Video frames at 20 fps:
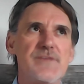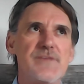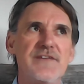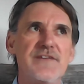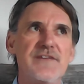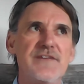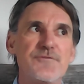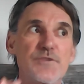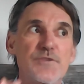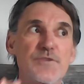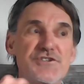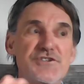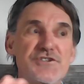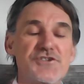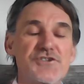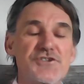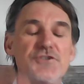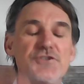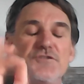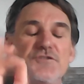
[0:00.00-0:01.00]
if we
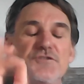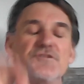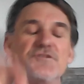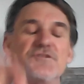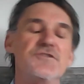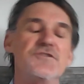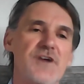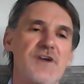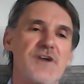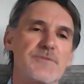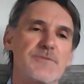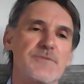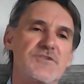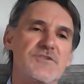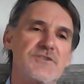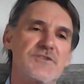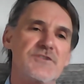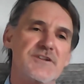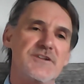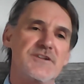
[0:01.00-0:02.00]
choose to, they're an
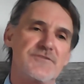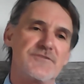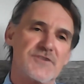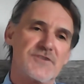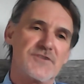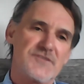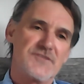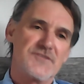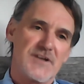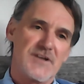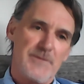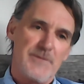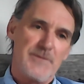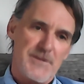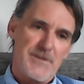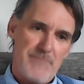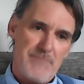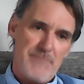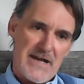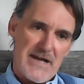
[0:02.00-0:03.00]
opportunity for us to come into
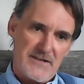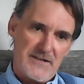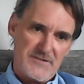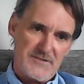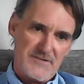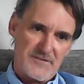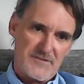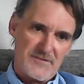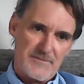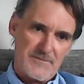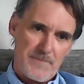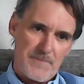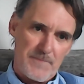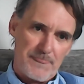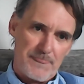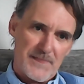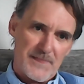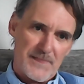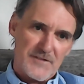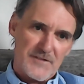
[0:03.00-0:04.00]
balance.
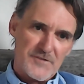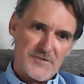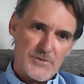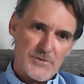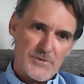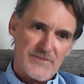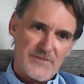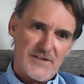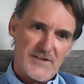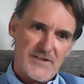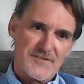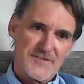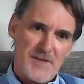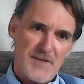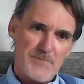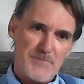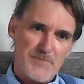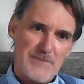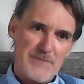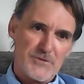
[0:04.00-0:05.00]
So we've got some
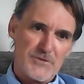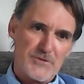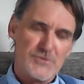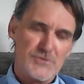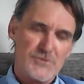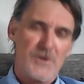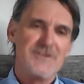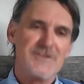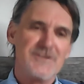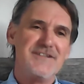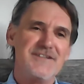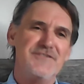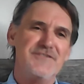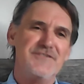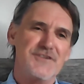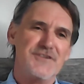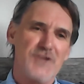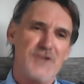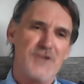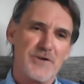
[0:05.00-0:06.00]
people who only live in the
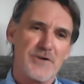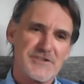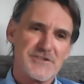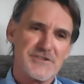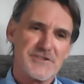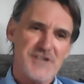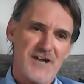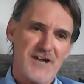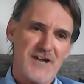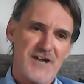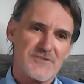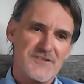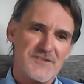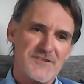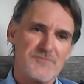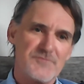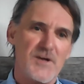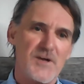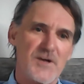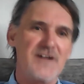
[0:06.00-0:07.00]
lower chakras.
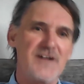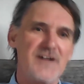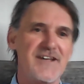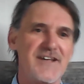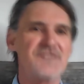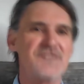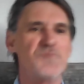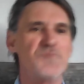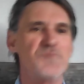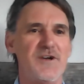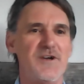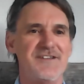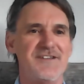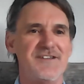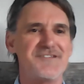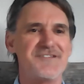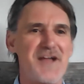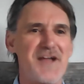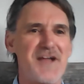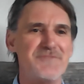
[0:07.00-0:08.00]
Well, guess what? It's
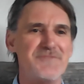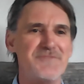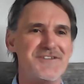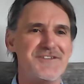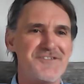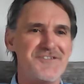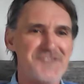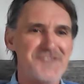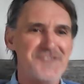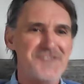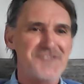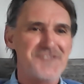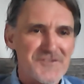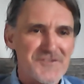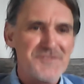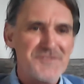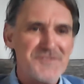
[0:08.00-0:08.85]
time to discover some